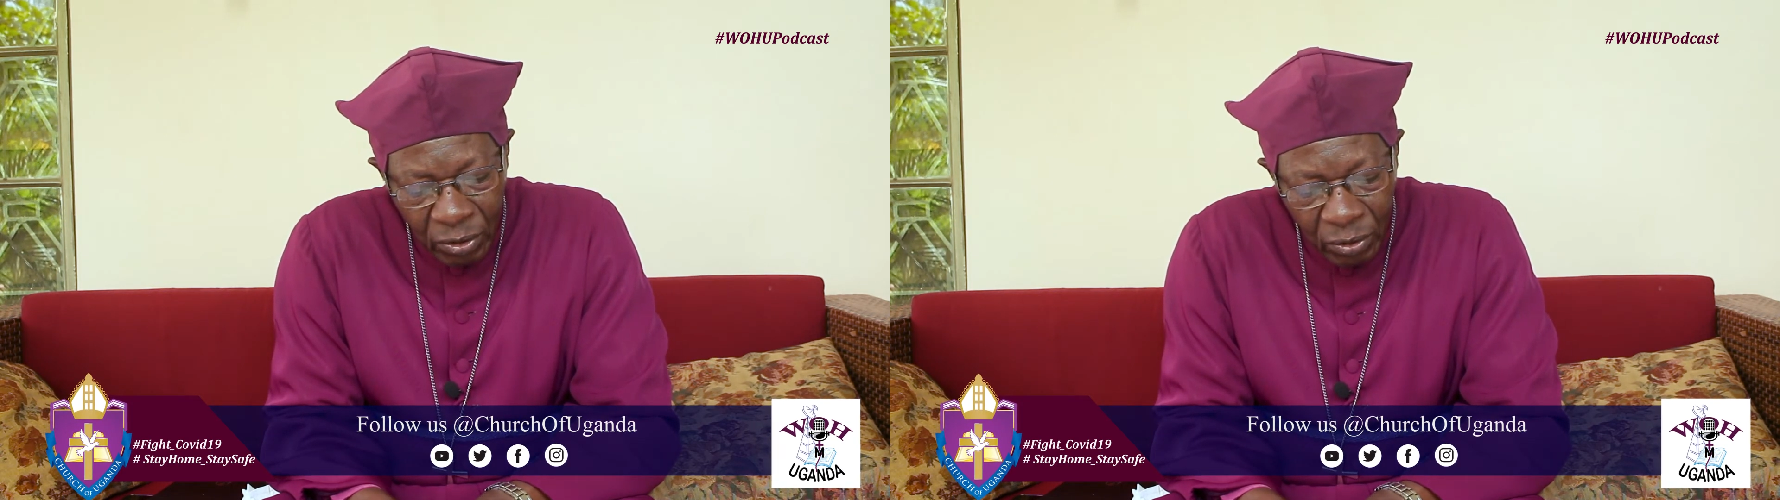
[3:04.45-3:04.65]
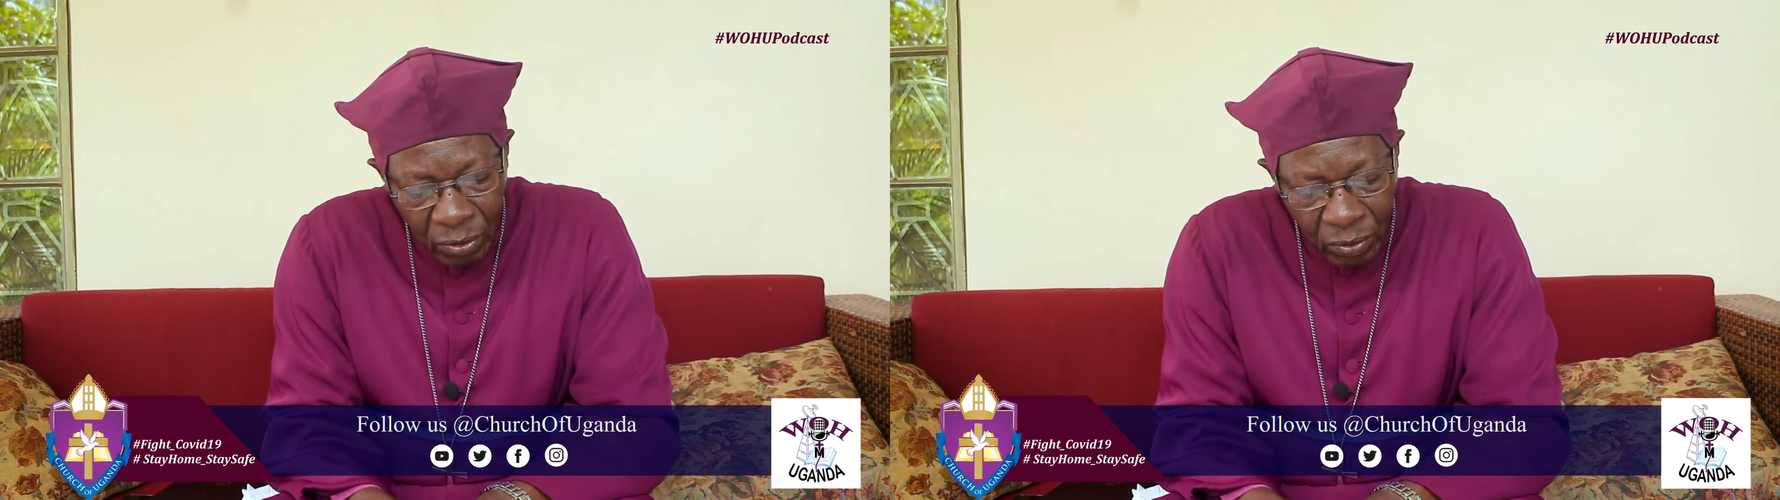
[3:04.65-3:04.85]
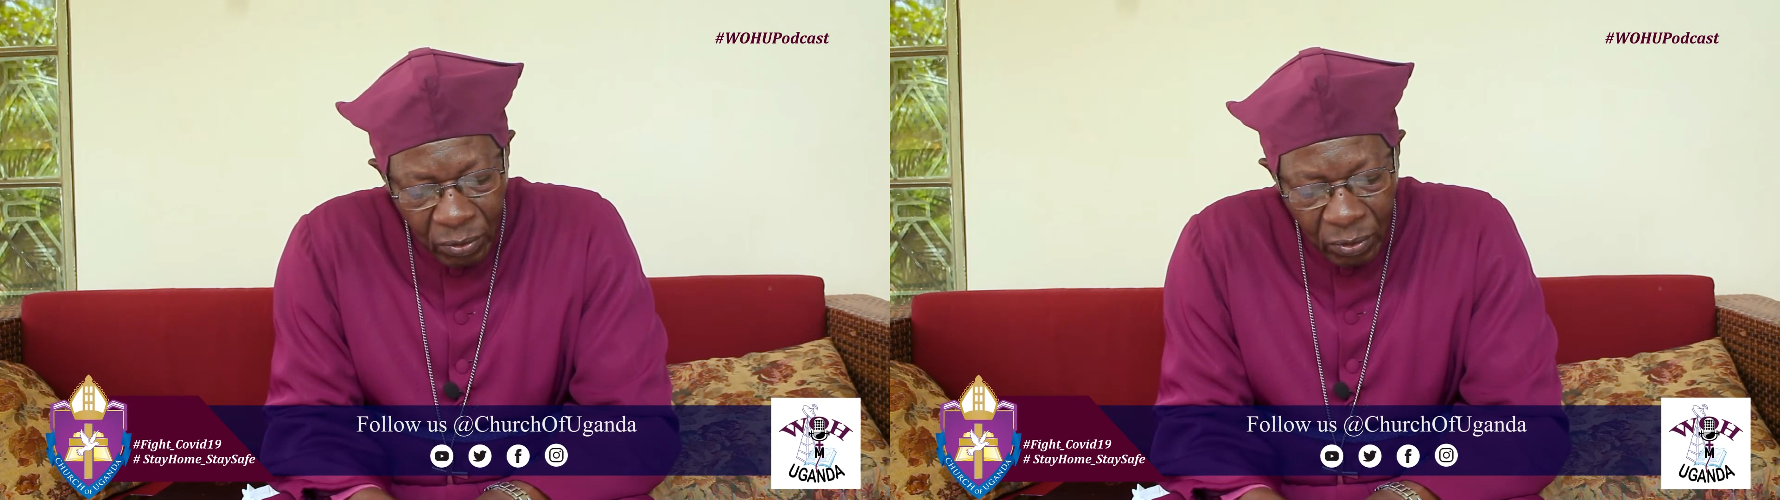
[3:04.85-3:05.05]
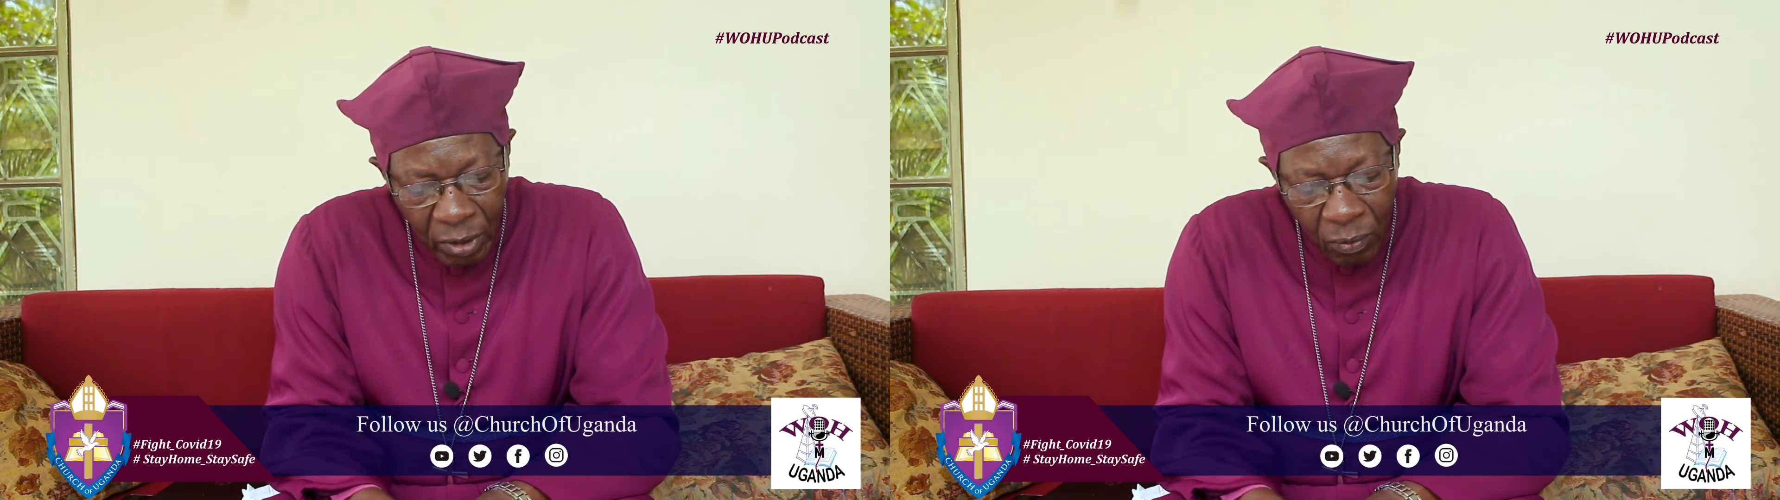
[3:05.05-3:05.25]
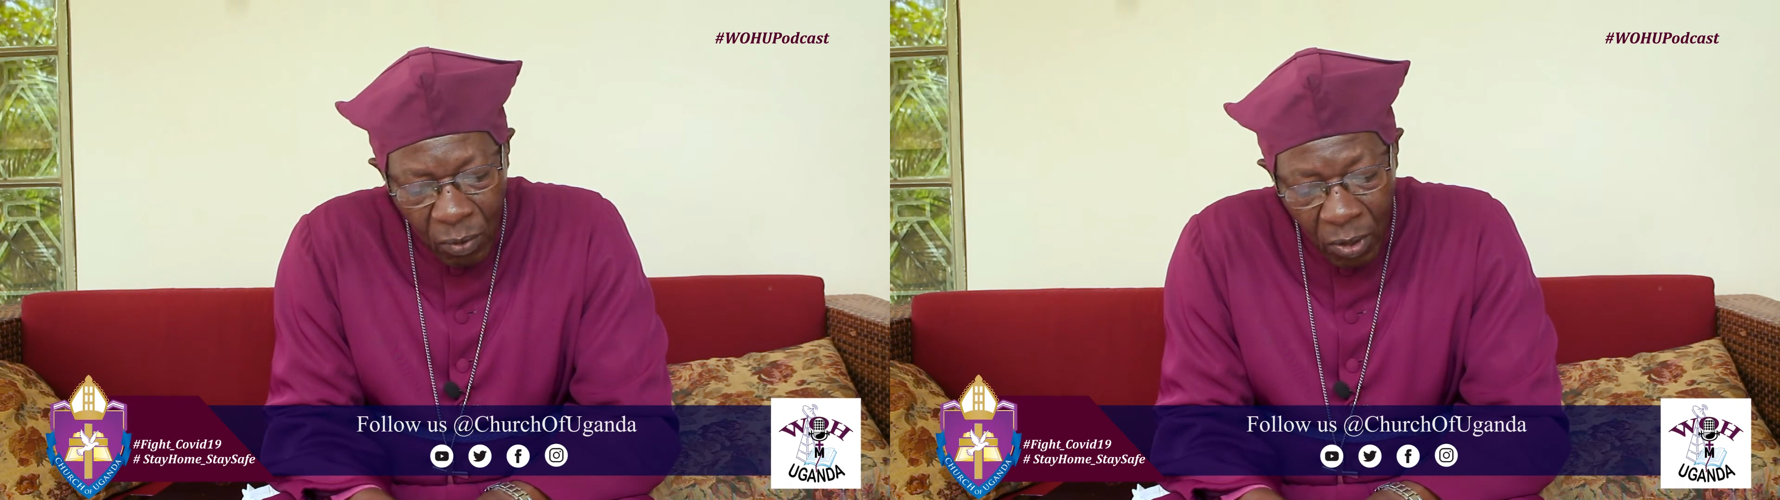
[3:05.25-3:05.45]
to
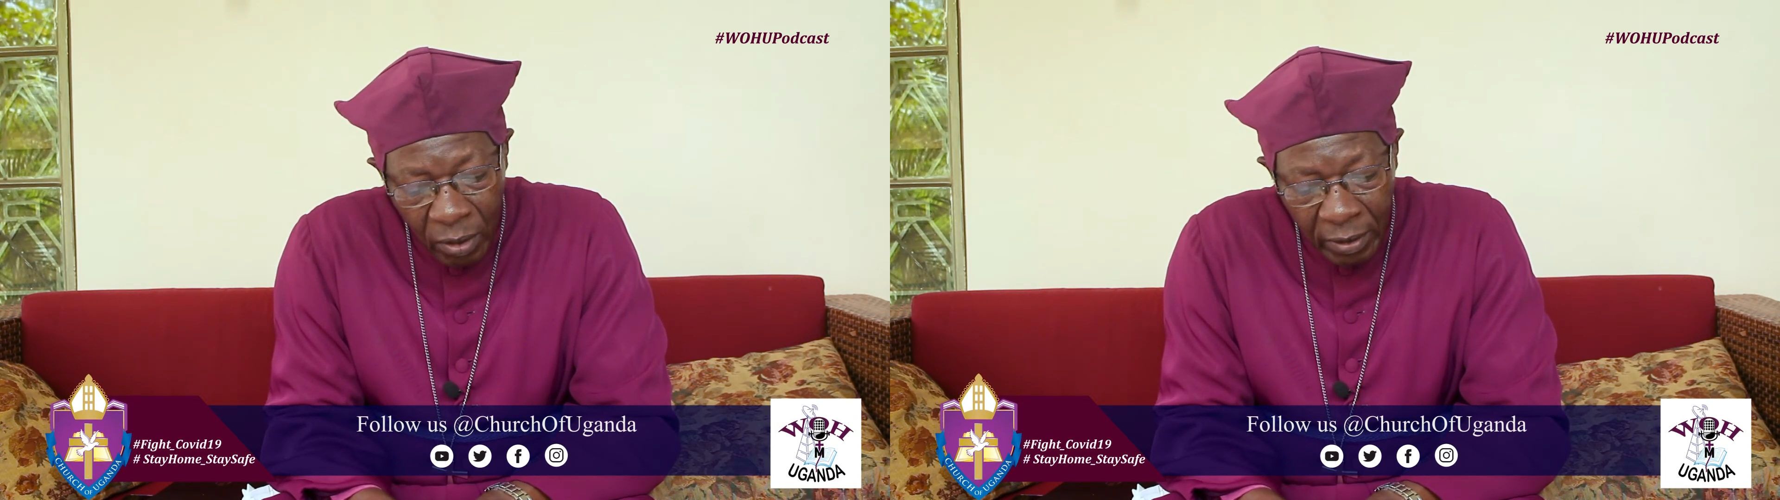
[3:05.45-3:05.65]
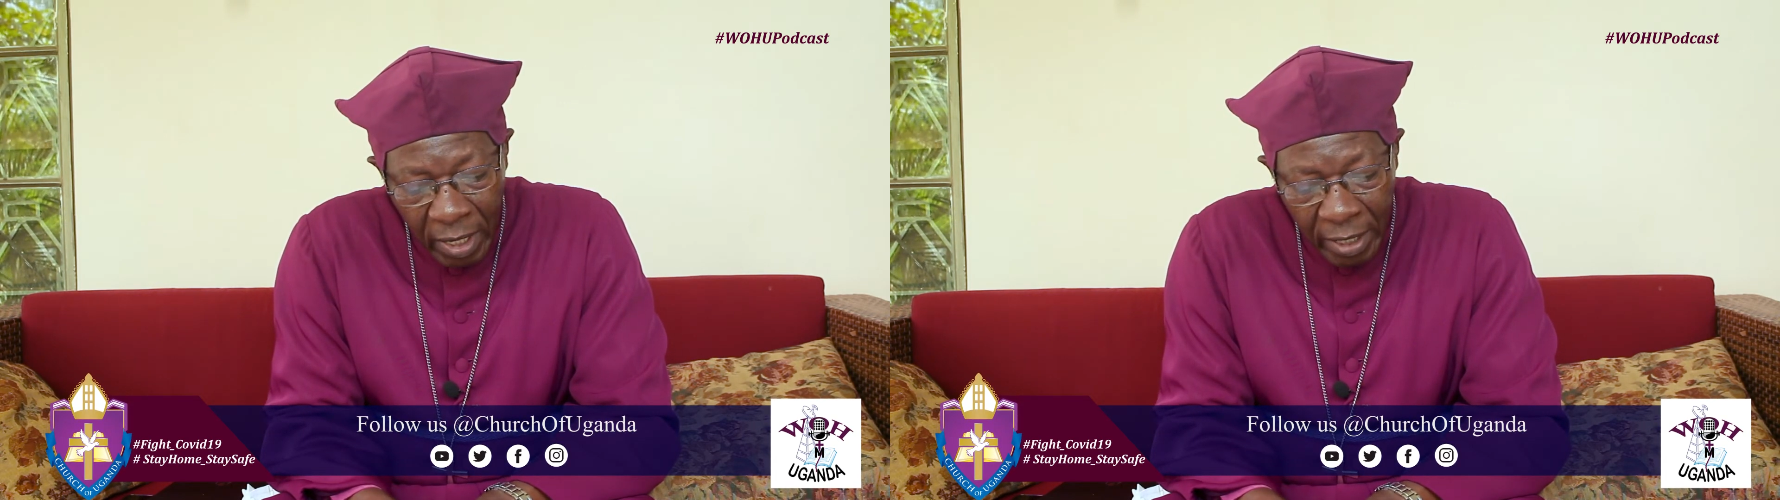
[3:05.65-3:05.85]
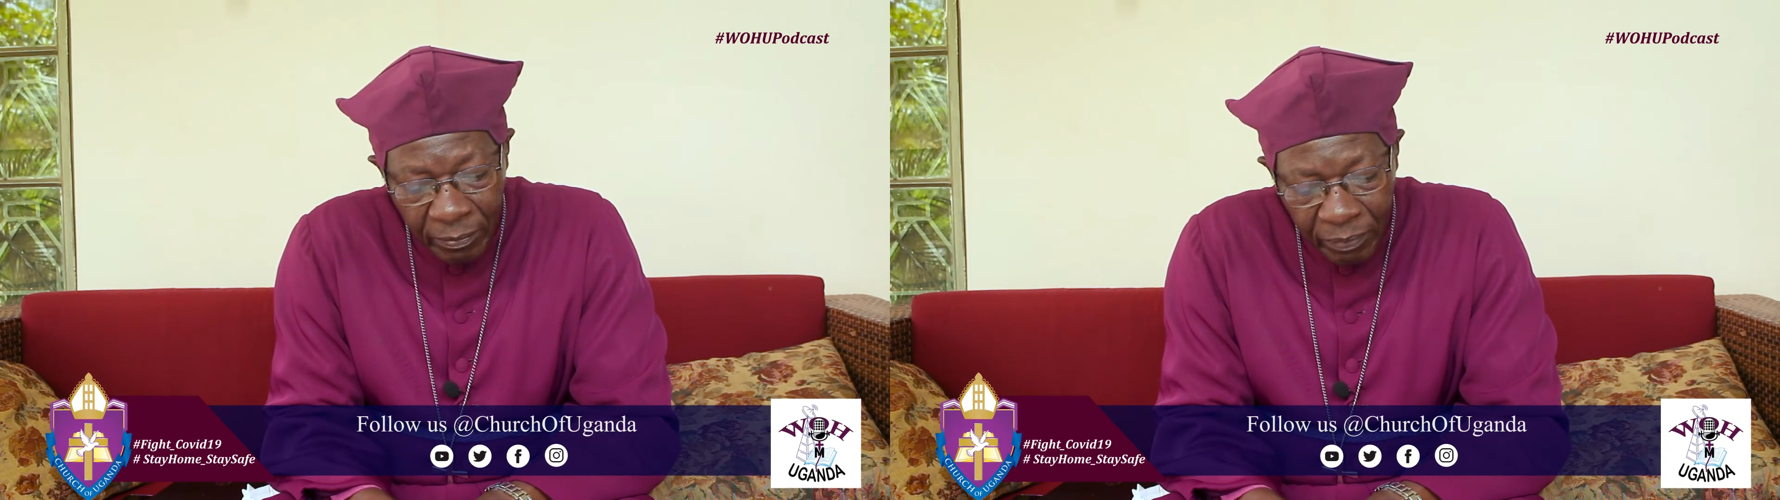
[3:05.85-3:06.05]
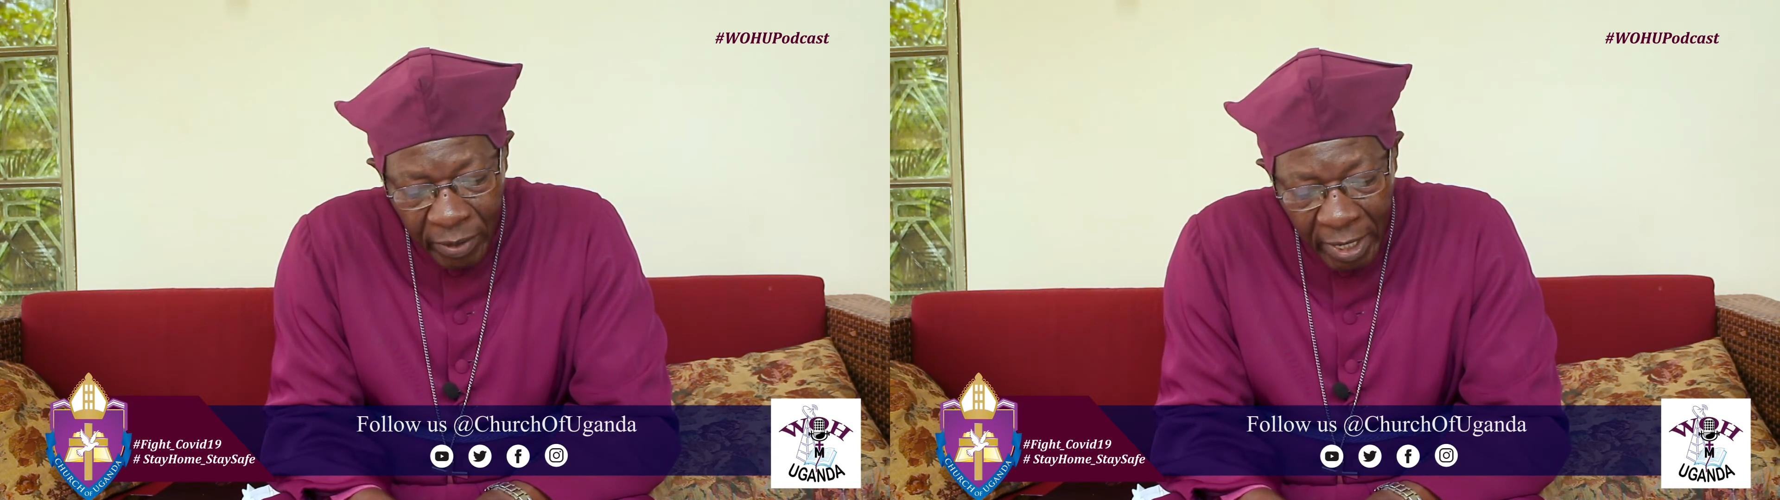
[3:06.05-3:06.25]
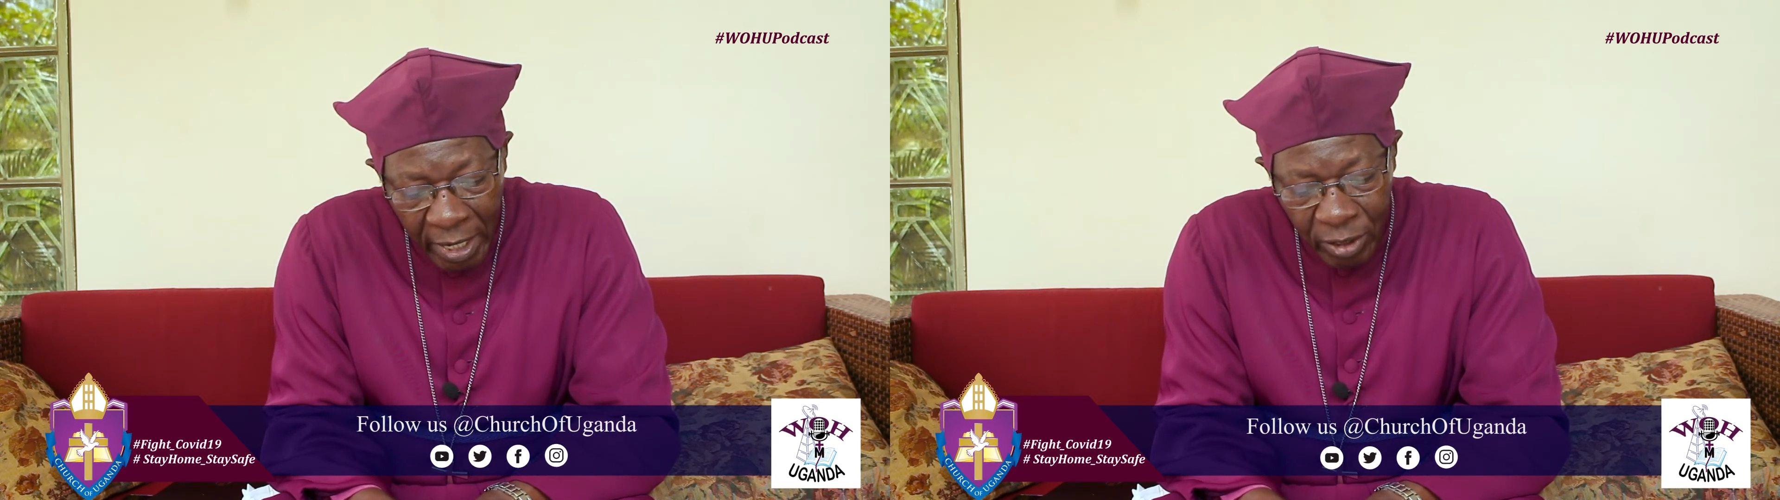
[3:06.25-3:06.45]
the wall and
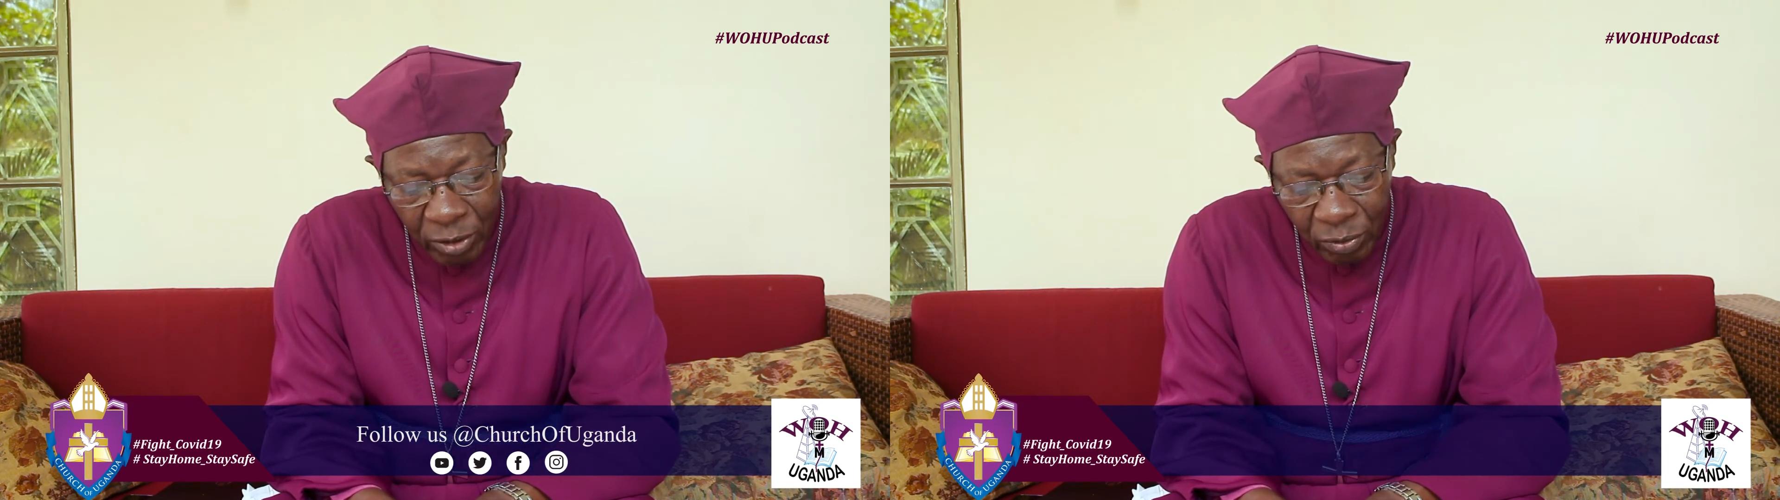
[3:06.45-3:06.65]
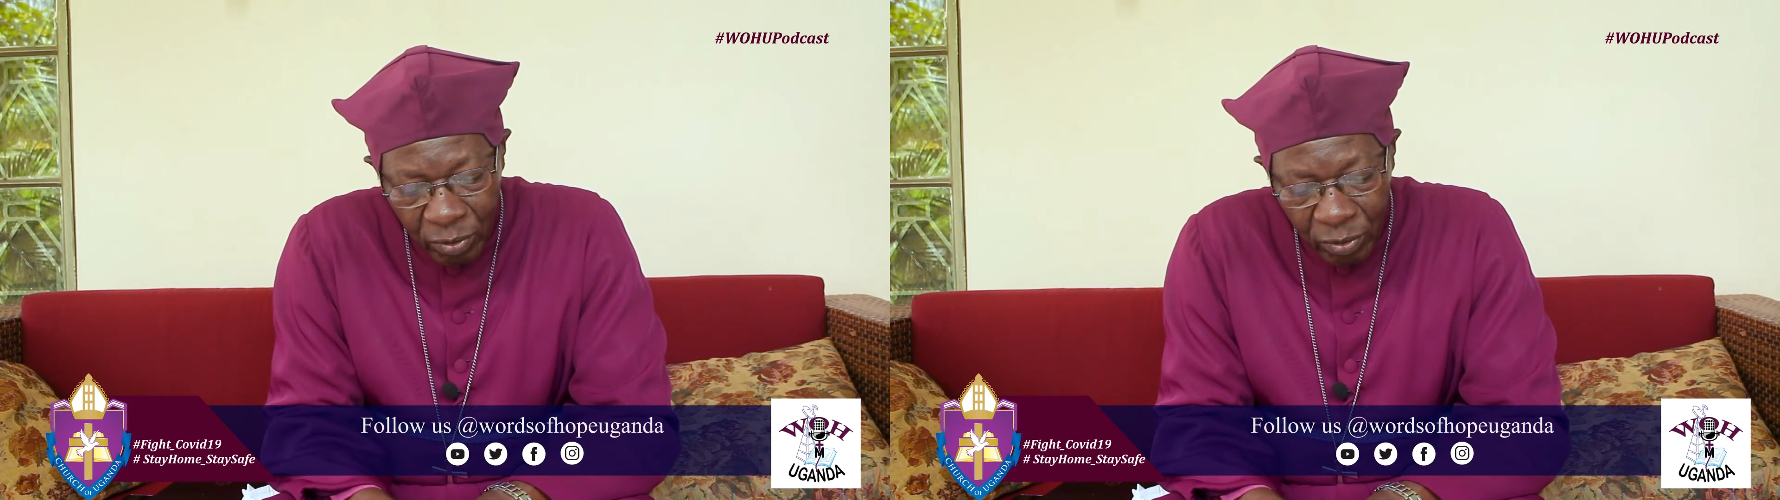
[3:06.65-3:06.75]
prayed